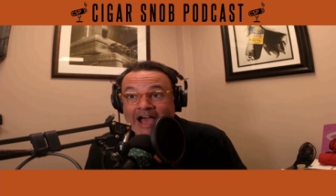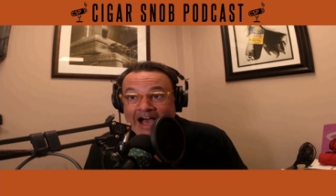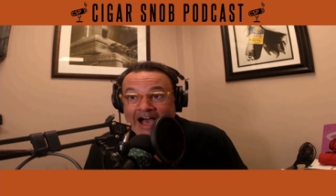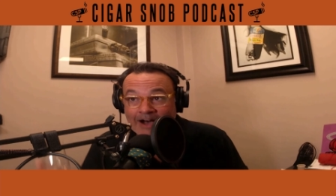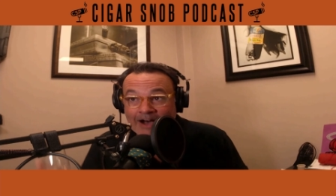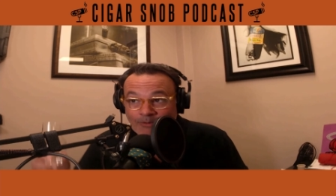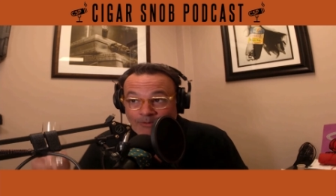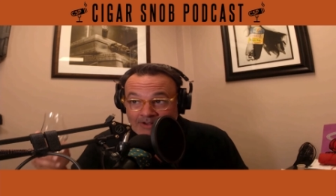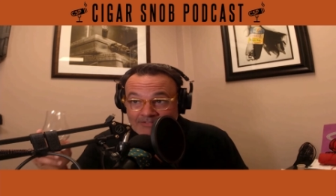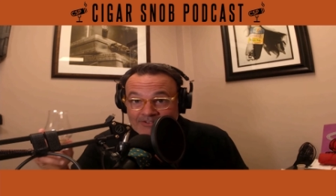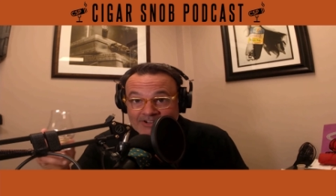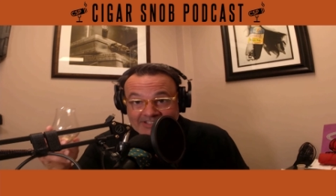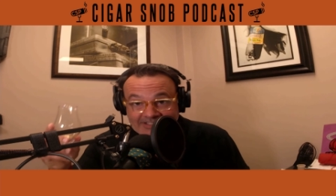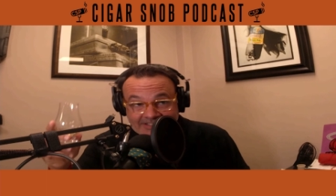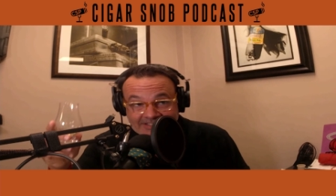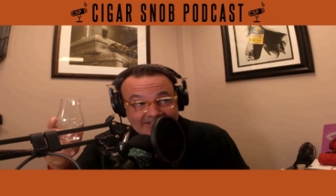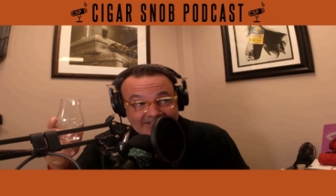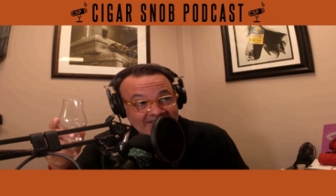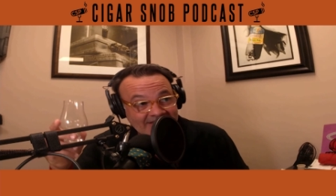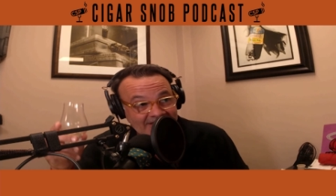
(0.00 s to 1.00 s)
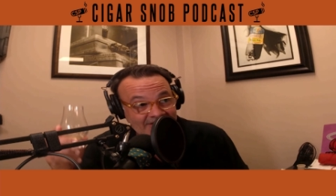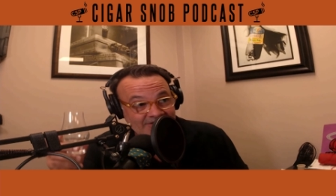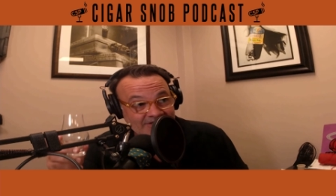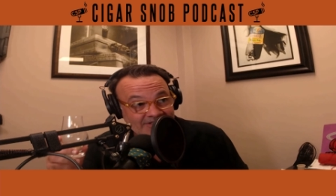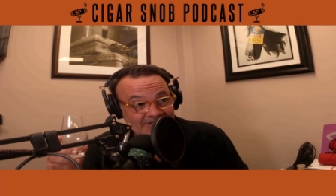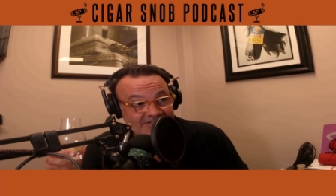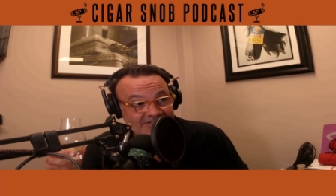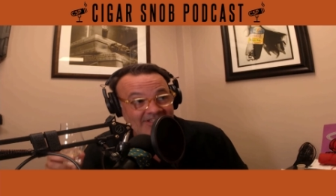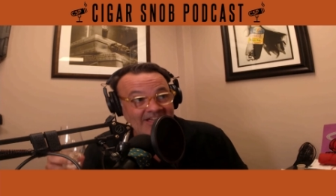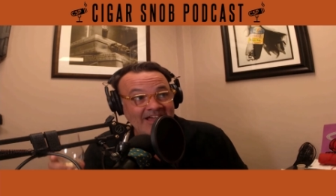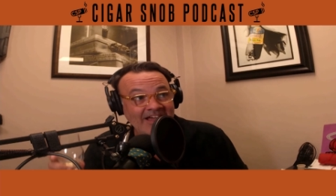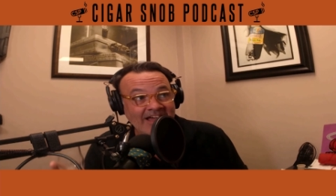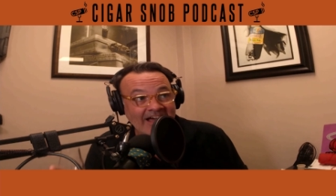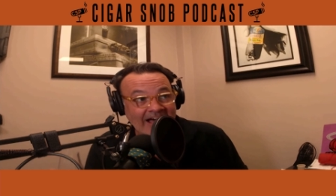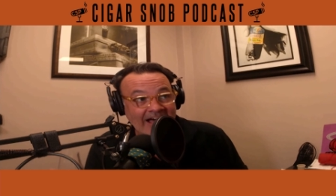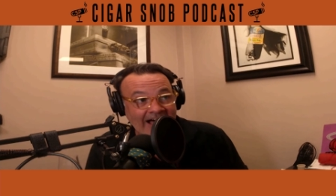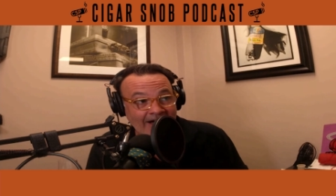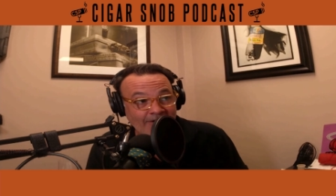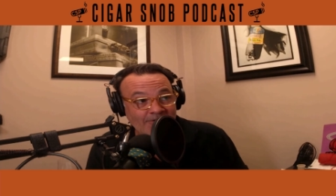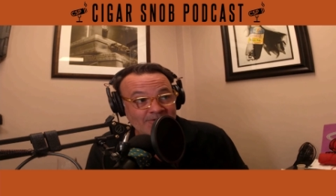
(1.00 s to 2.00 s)
However, he did teach us
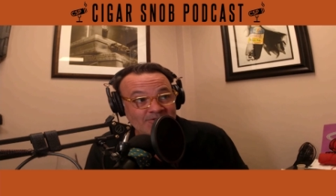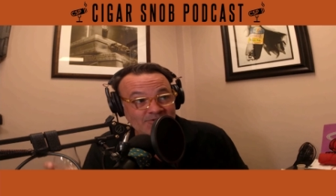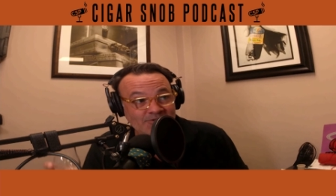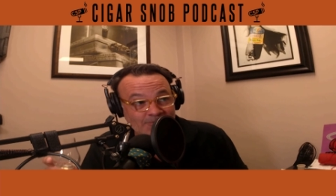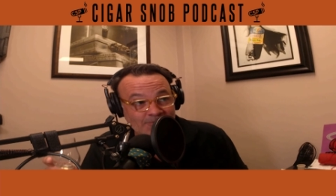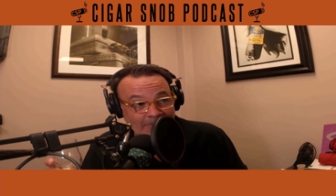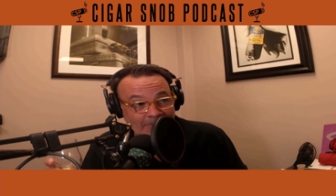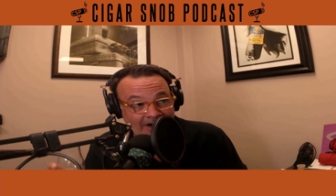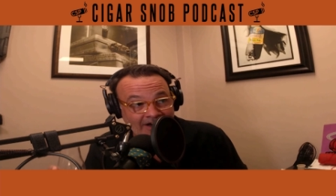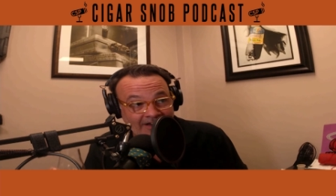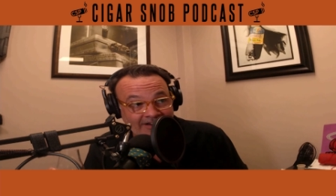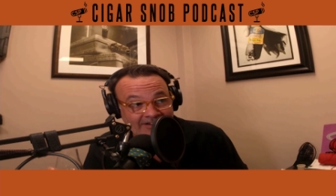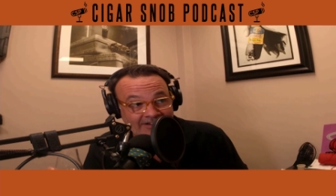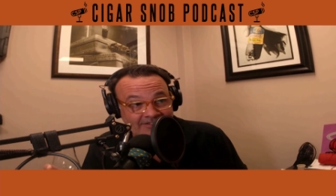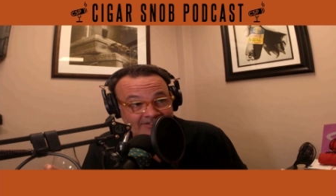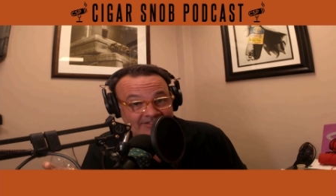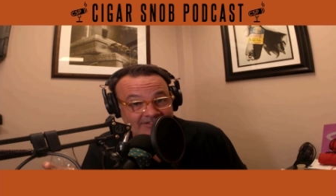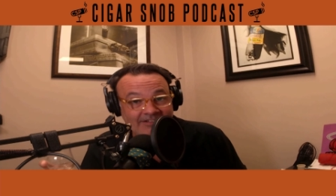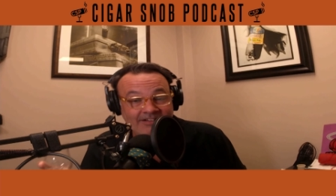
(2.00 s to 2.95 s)
how to Excellent. spot.